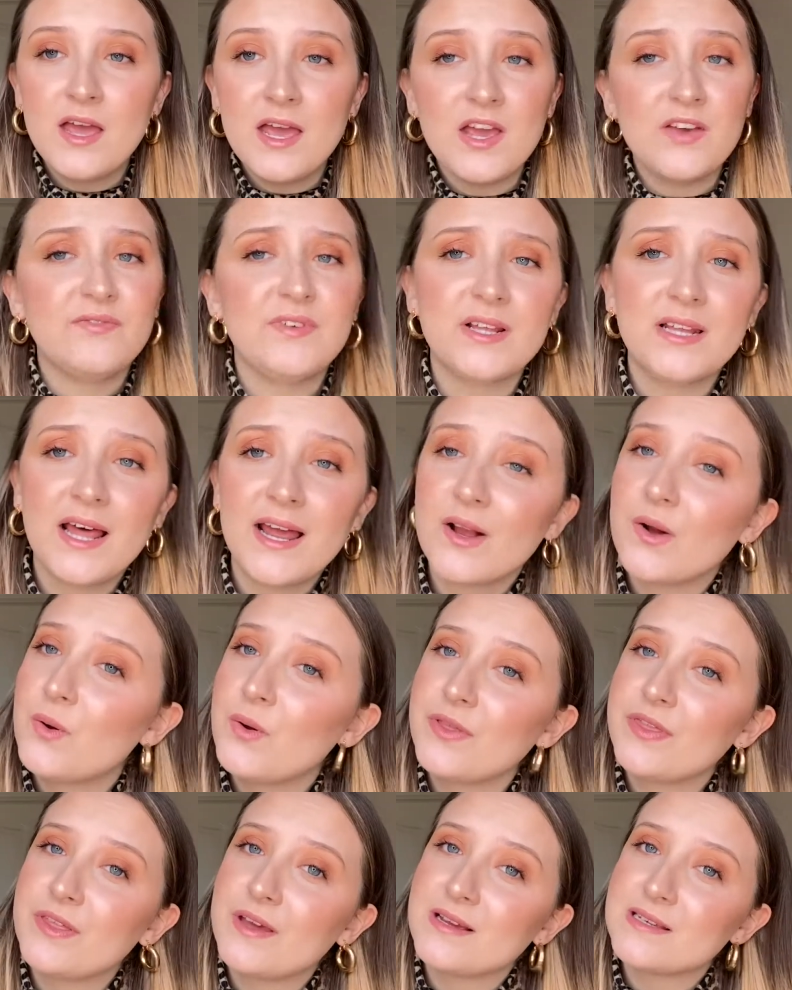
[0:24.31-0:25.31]
If you like all
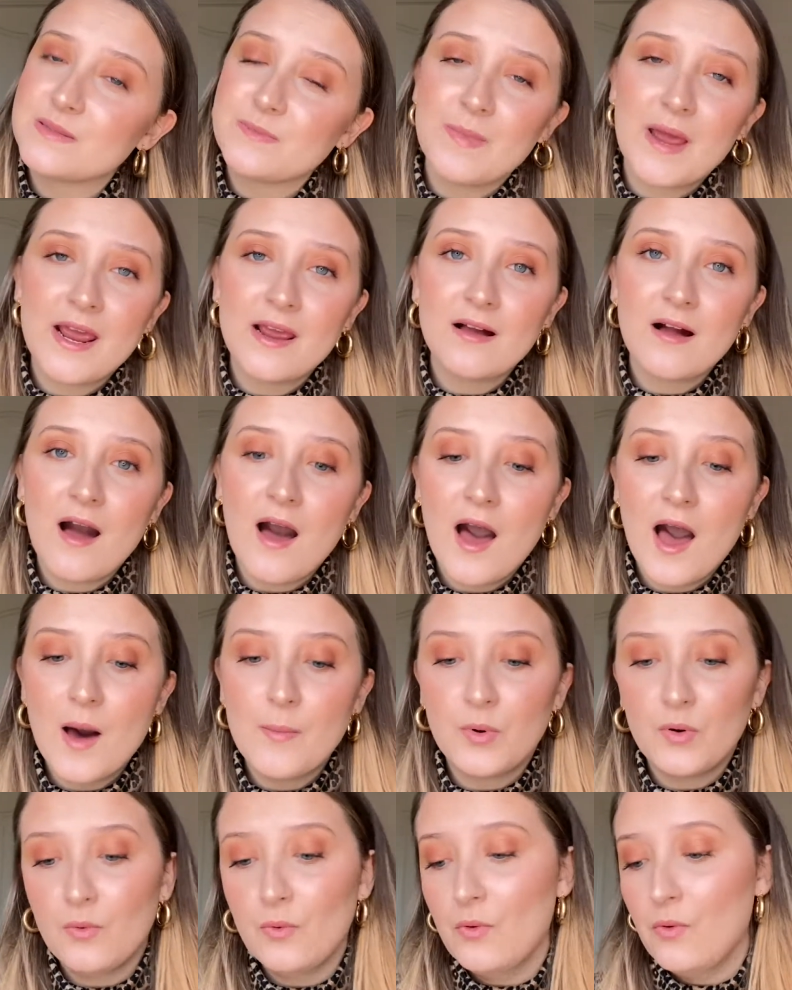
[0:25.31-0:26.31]
things makeup
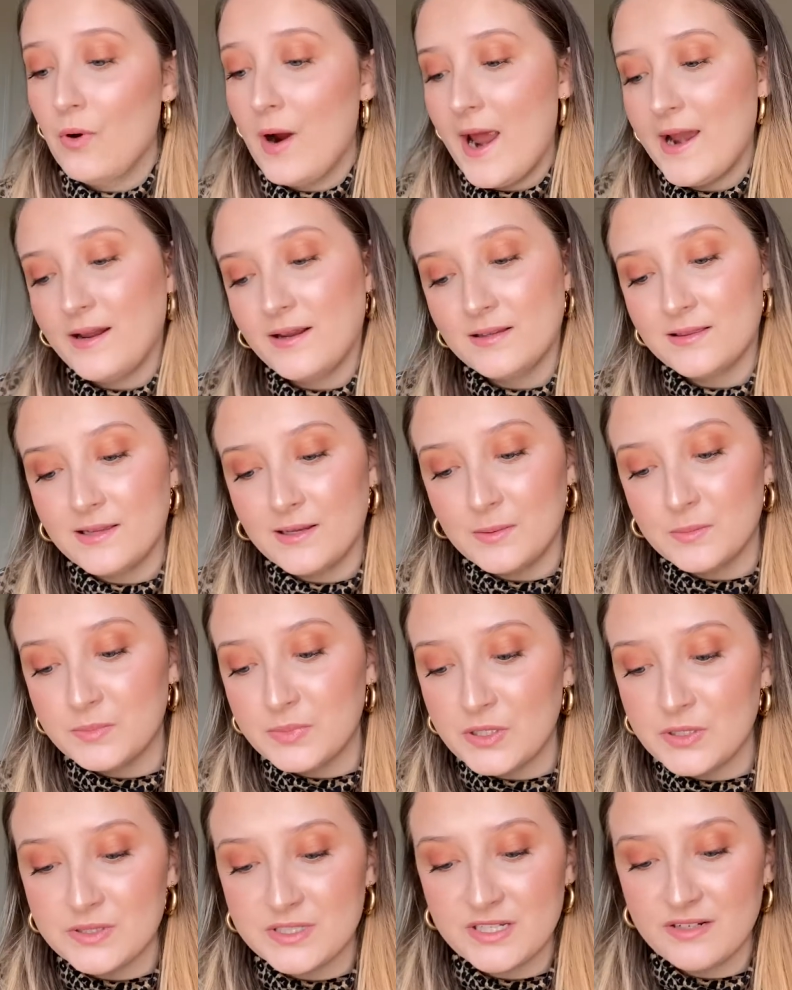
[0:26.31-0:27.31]
or anything
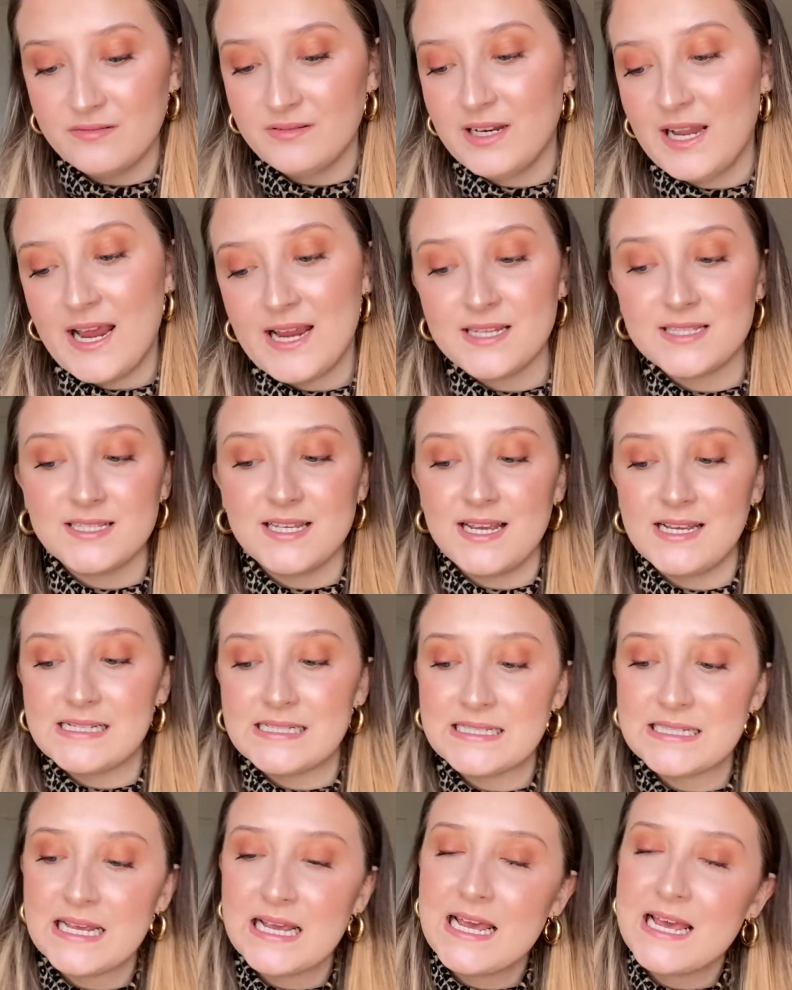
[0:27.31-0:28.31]
beauty related,
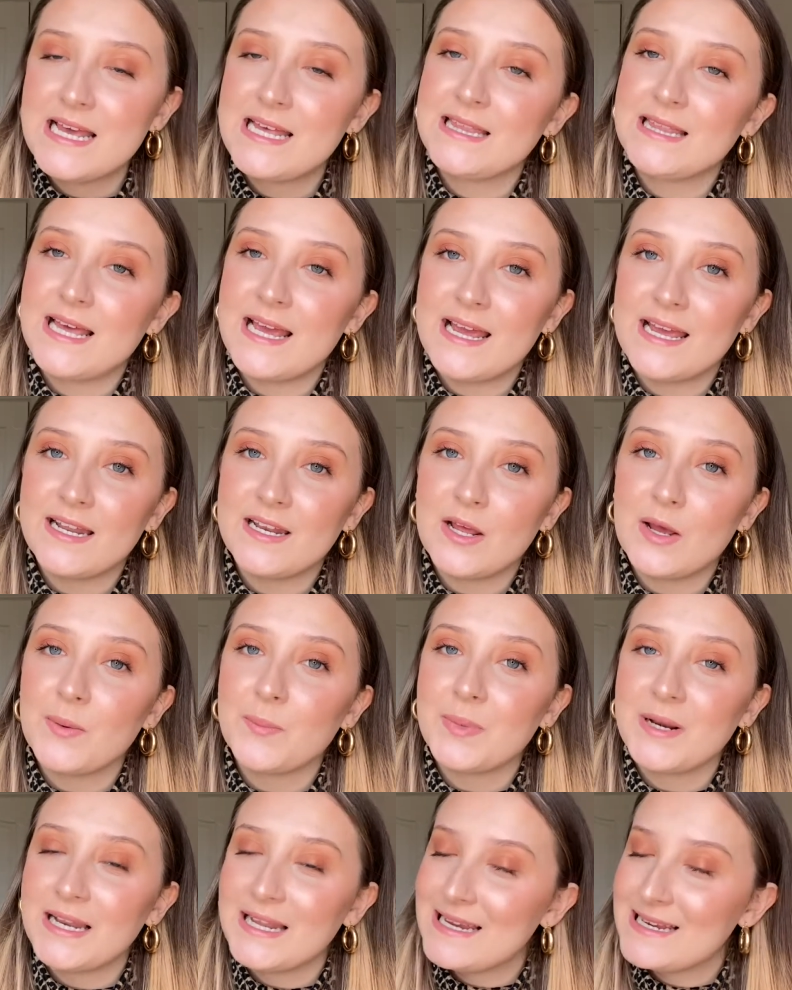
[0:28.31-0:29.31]
then
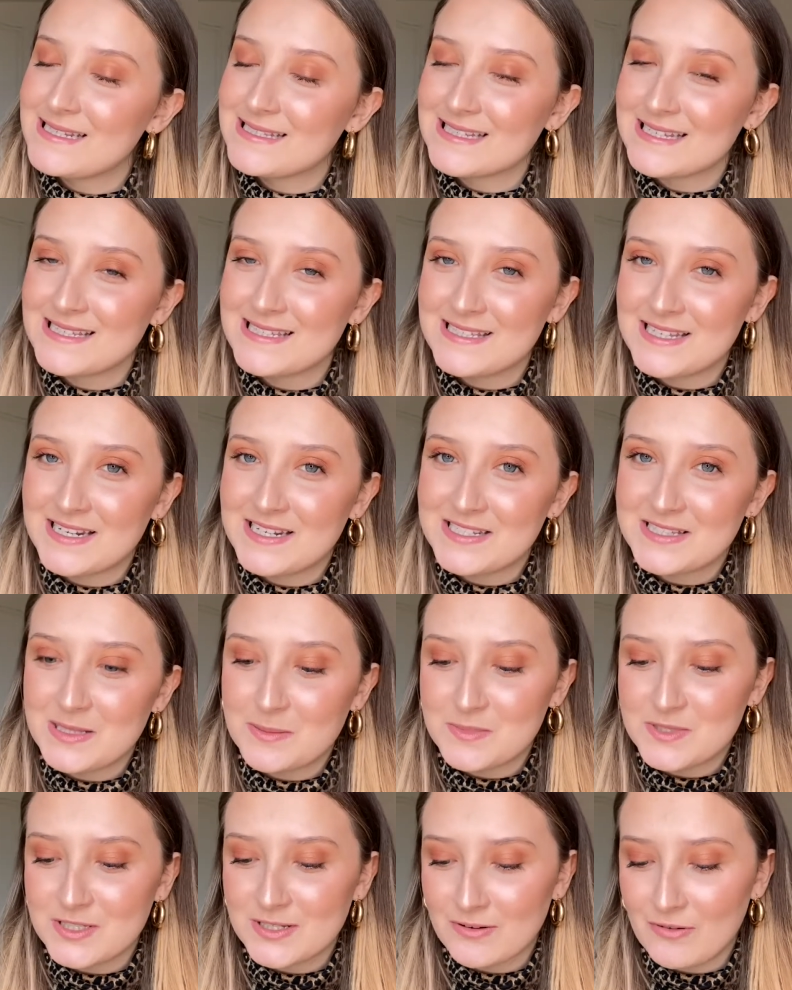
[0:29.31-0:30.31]
please consider
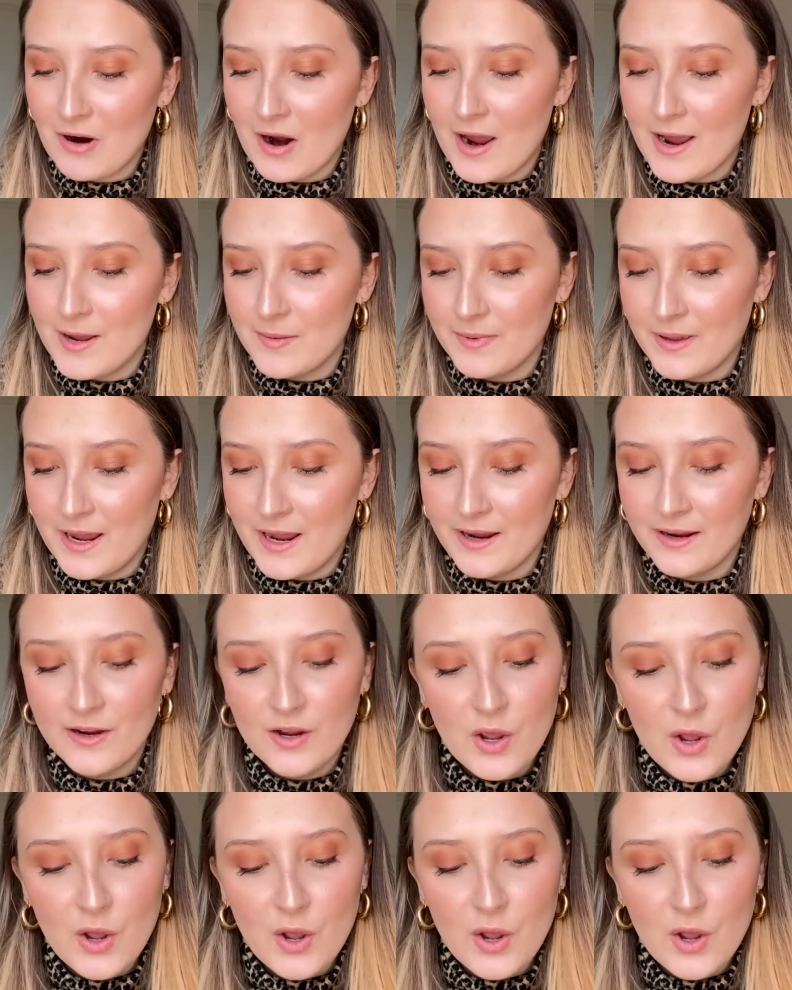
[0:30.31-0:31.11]
subscribing.